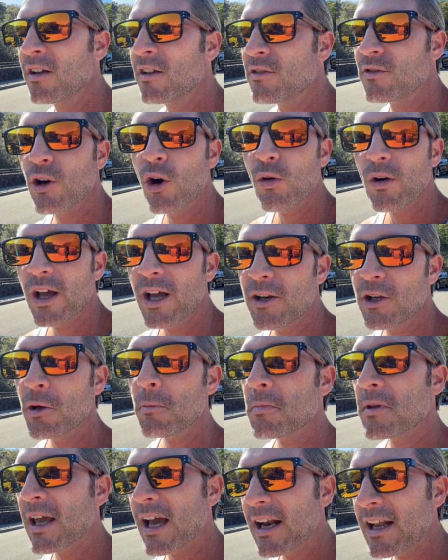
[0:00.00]
don't end
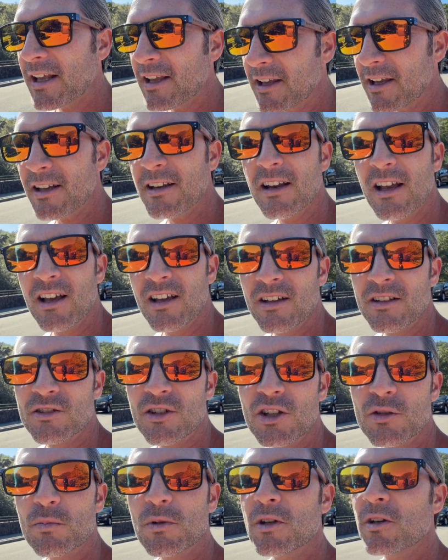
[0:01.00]
up getting it
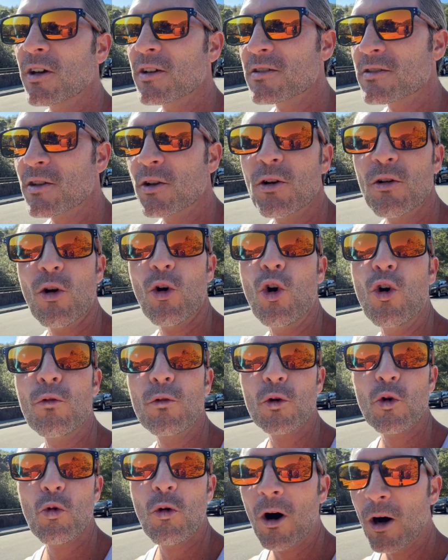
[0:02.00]
just because they're
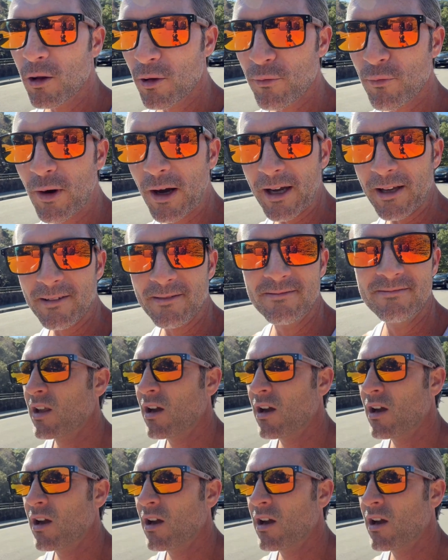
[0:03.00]
overqualified.